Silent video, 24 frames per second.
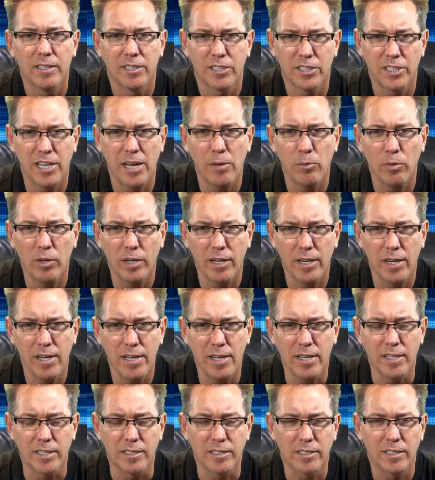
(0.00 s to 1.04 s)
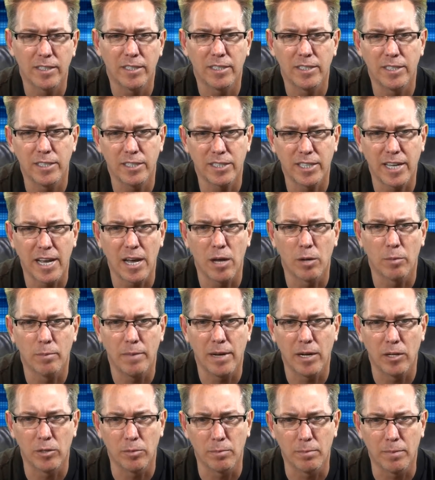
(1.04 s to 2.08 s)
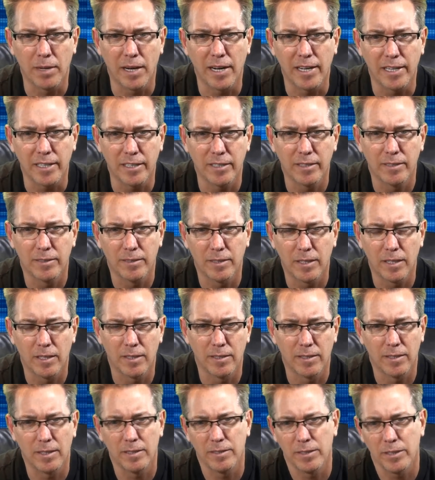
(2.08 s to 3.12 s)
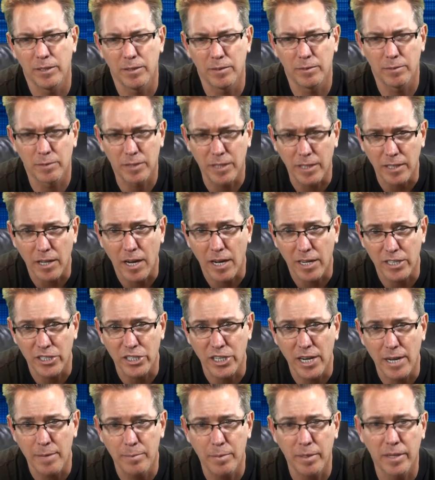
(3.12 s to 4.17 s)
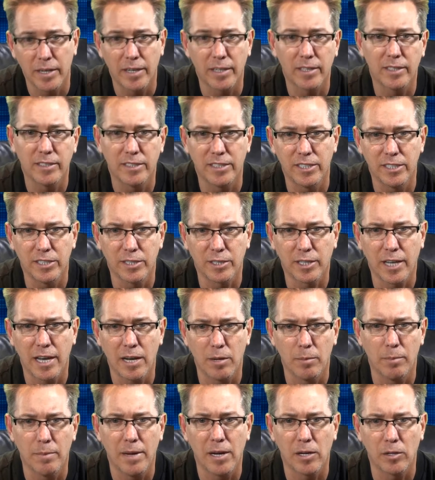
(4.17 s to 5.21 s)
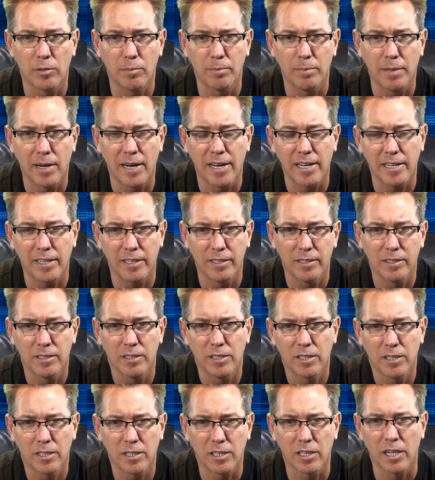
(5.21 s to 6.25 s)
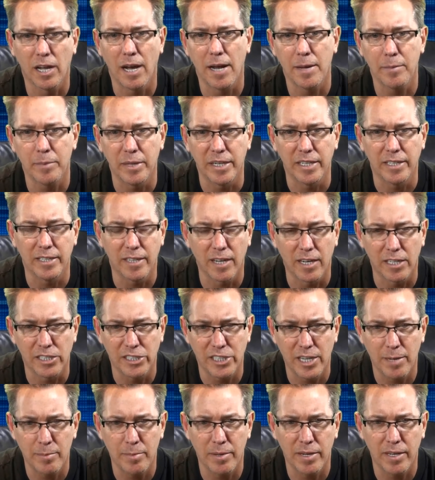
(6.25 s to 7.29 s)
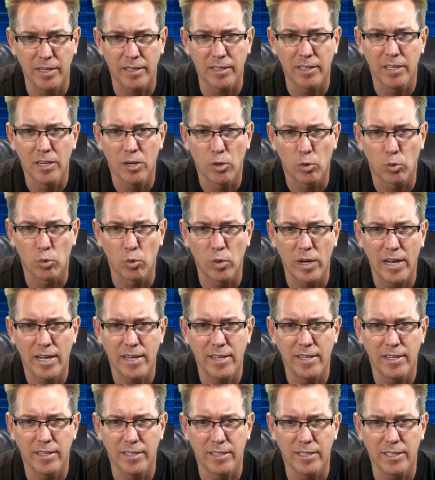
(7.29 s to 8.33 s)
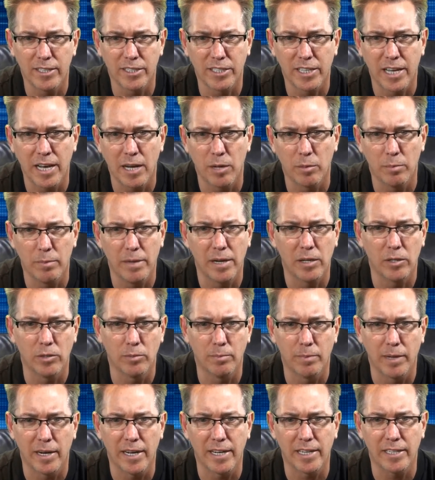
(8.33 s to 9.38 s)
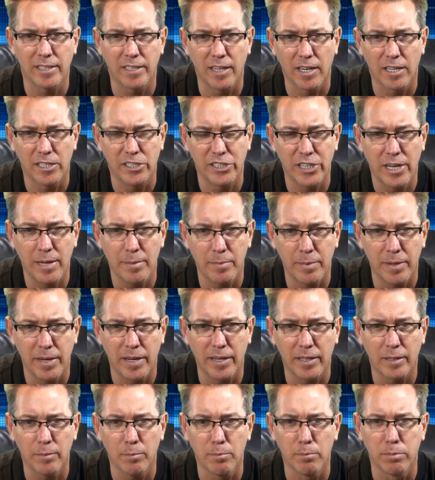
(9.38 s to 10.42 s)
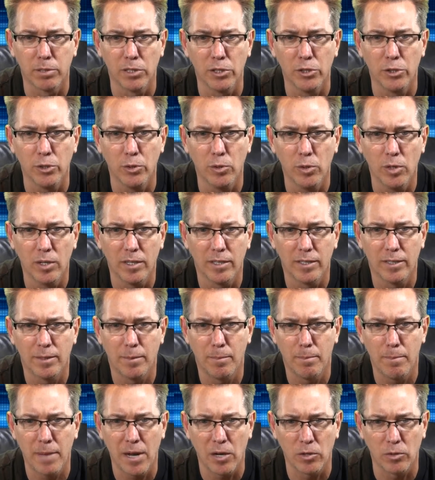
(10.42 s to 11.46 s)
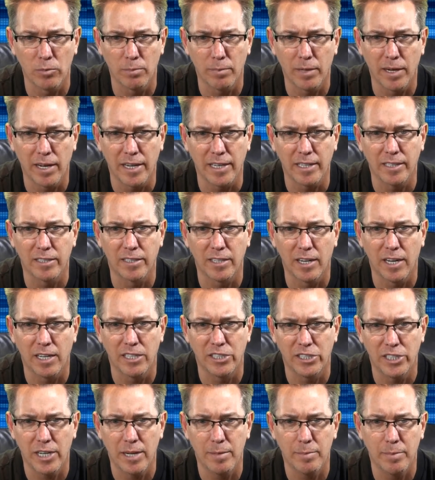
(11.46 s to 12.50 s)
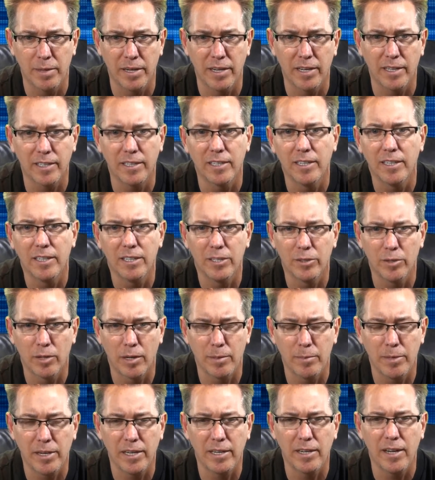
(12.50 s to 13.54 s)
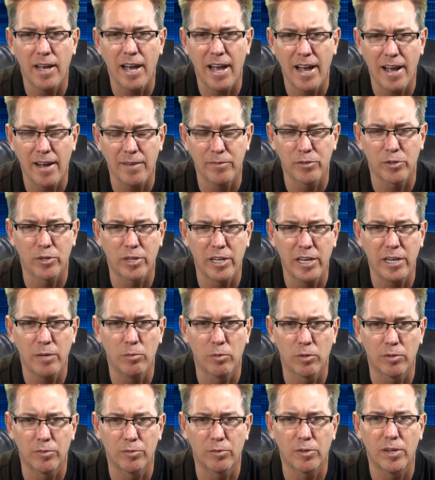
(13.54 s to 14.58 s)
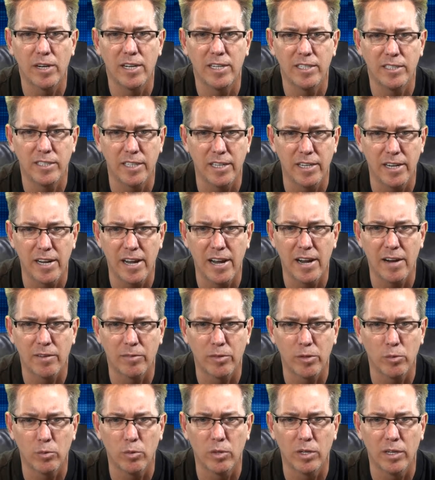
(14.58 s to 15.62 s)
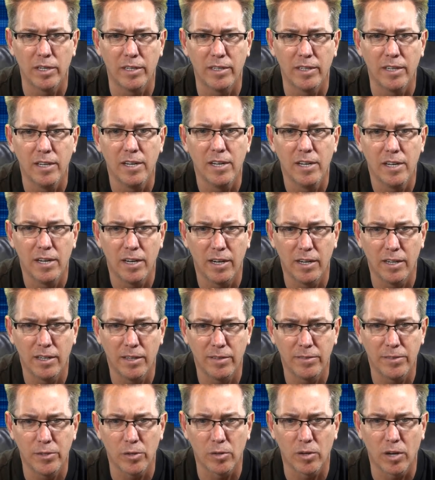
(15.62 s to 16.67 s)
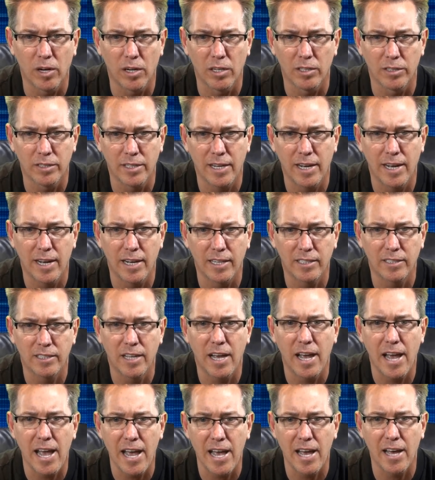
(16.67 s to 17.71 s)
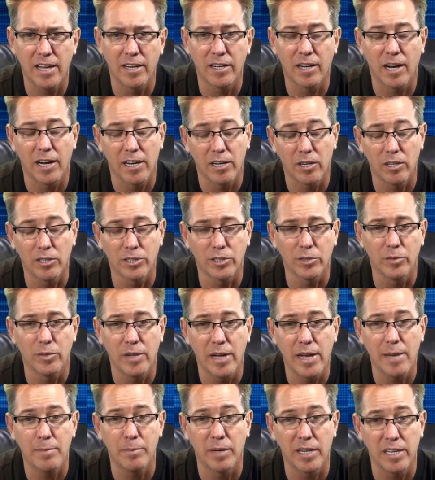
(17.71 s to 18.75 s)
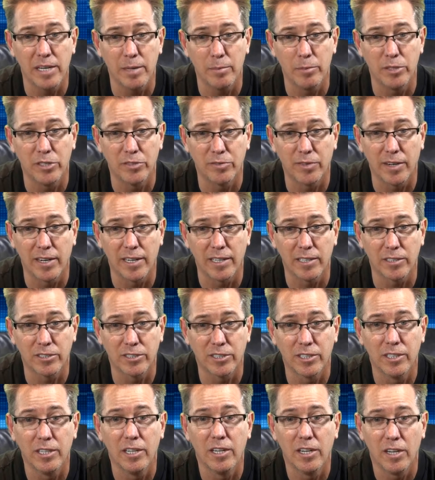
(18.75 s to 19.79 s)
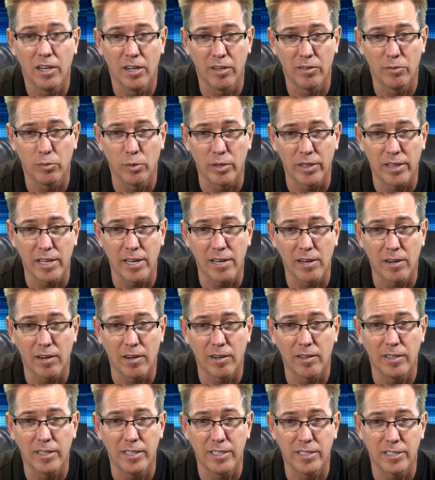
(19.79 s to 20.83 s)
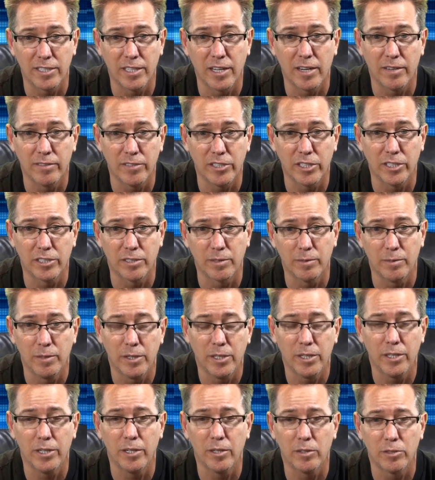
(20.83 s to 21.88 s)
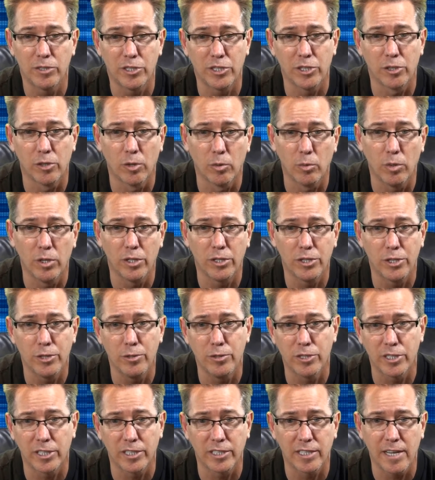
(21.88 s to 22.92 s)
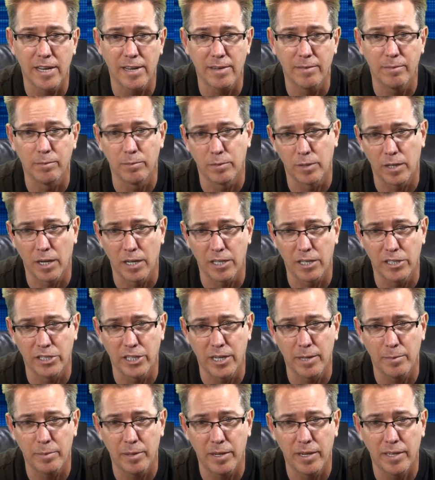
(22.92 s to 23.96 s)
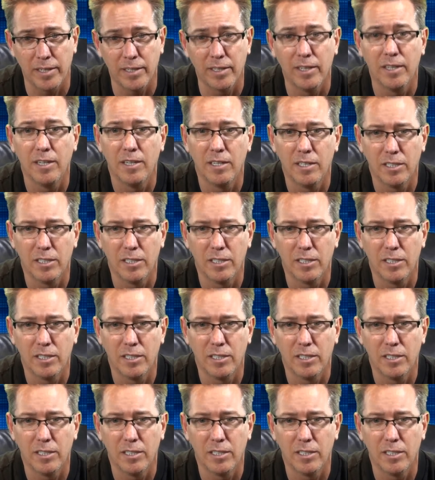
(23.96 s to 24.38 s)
Say what it is. Discount mountain bike .jpg, discount mountain bike climbing.jpg, red discount mountain bike.jpg, blue mountain bike.jpg. You know what I mean? Have your keyword phrase in every one of your alt tags, and I also name my image files of what they are instead of just, you know, 01268.jpg.